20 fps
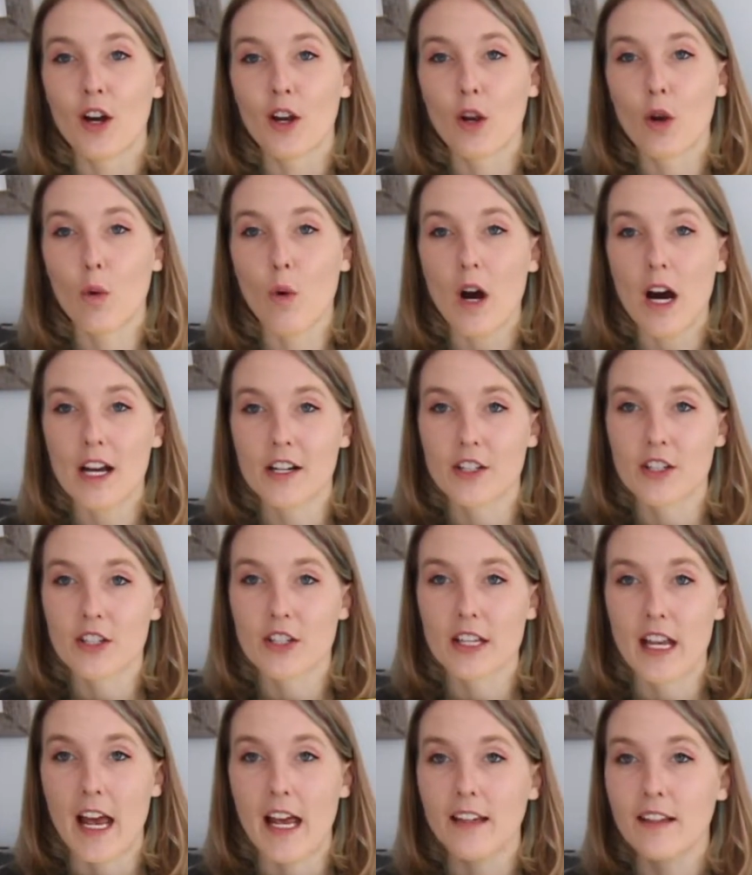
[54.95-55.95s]
gouache
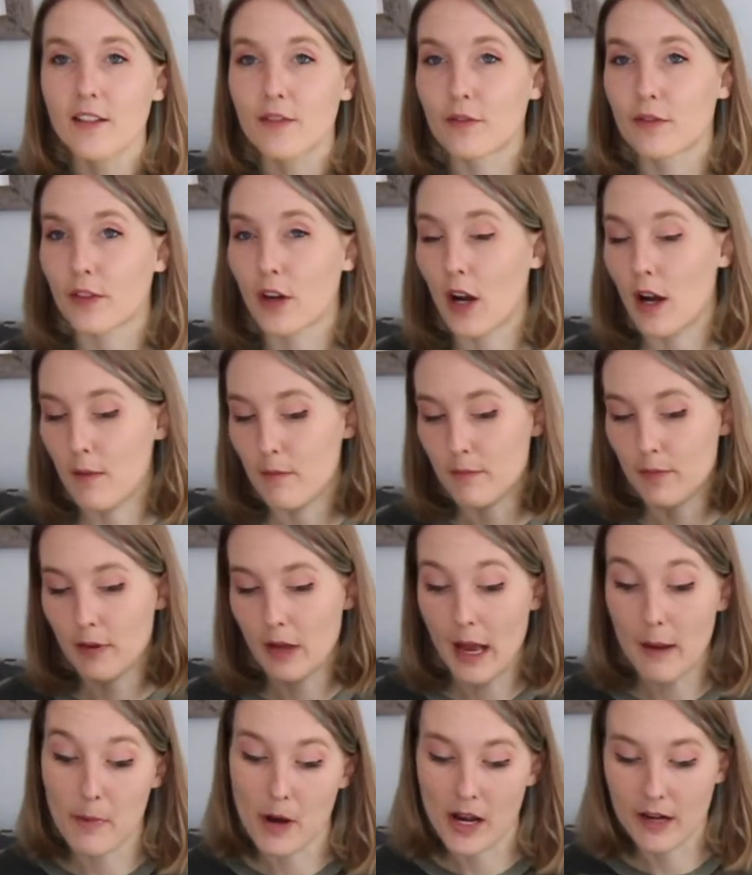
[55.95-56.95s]
set from,
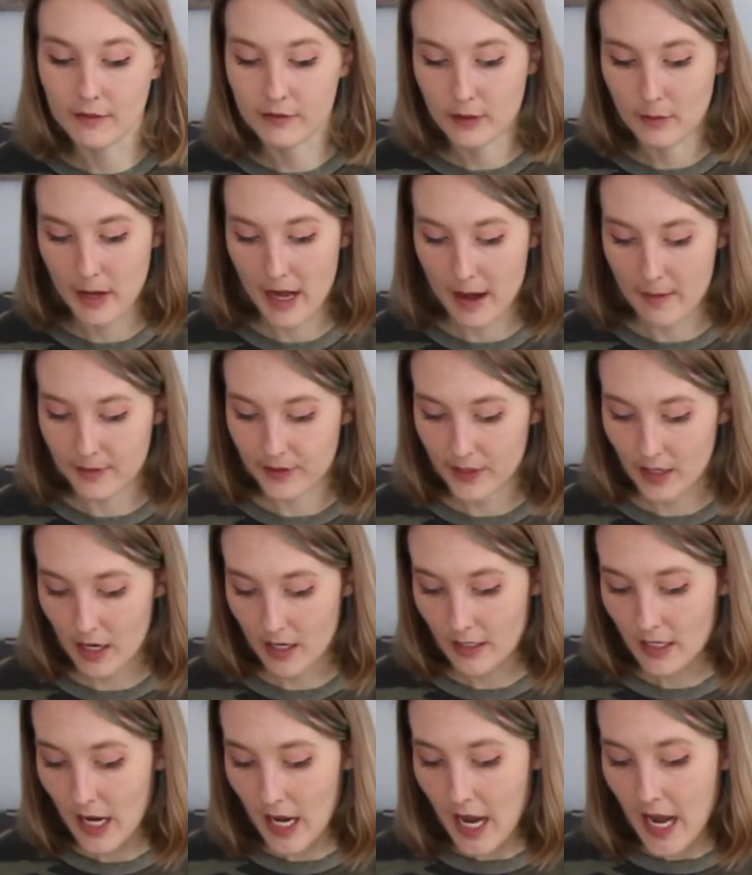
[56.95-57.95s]
I bought it from
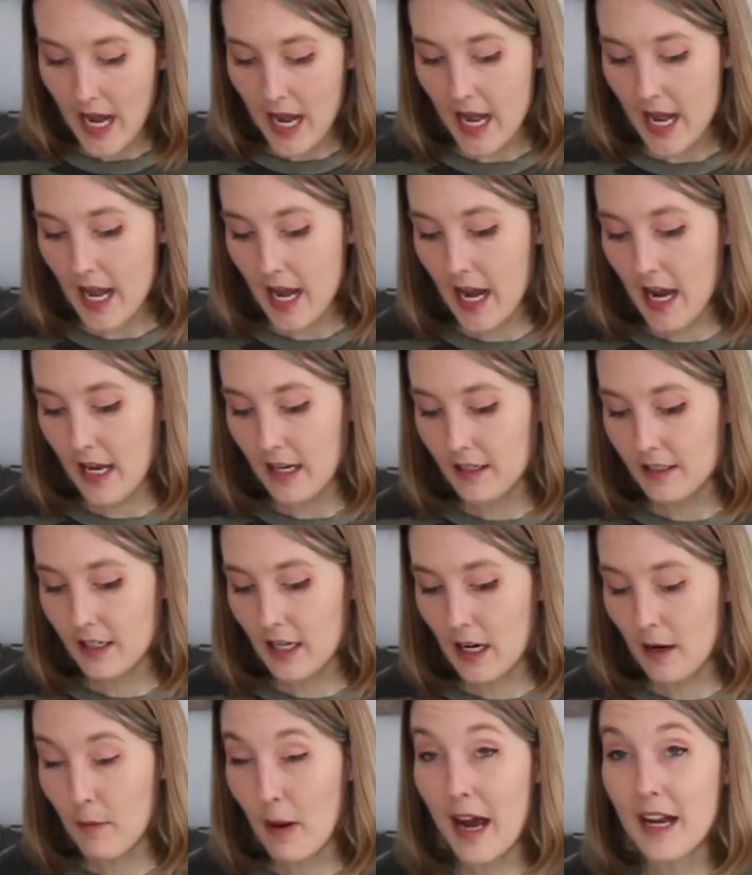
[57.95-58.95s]
Amazon, and
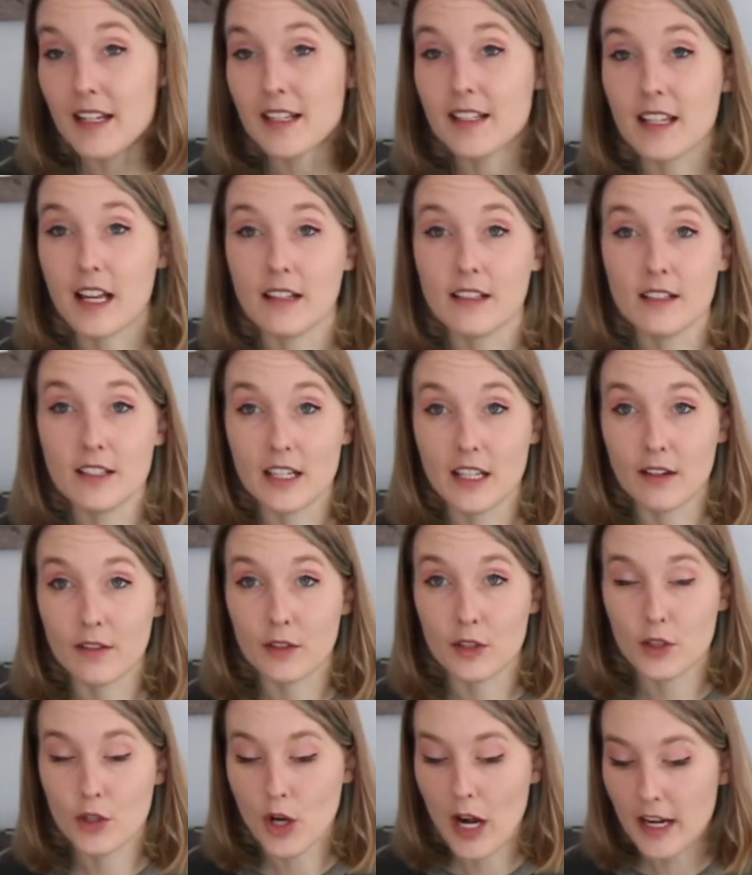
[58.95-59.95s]
um, I decided to give
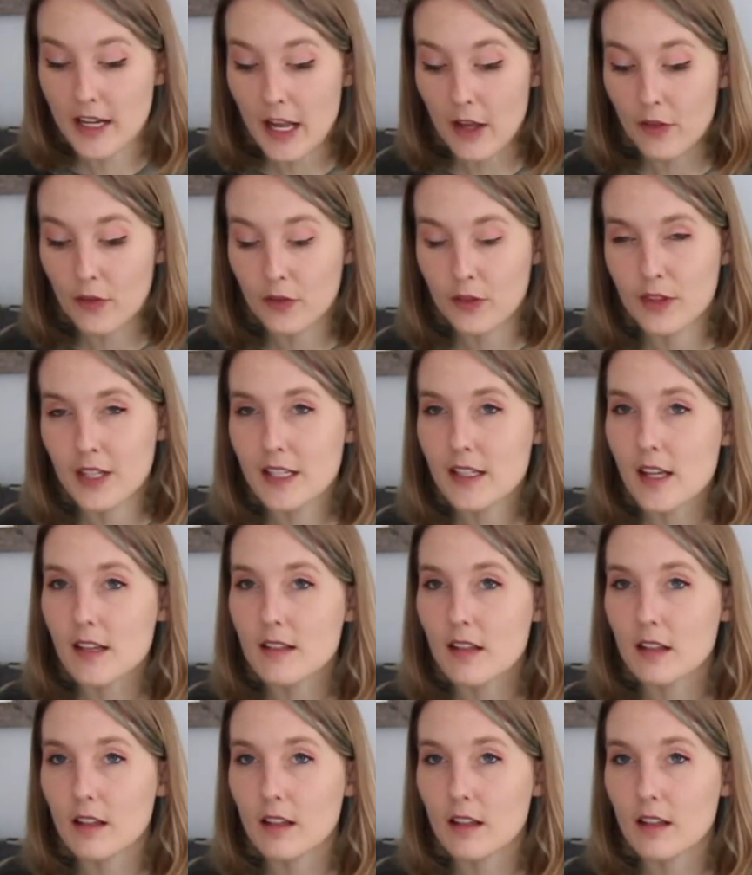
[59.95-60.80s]
it a try. Now, this is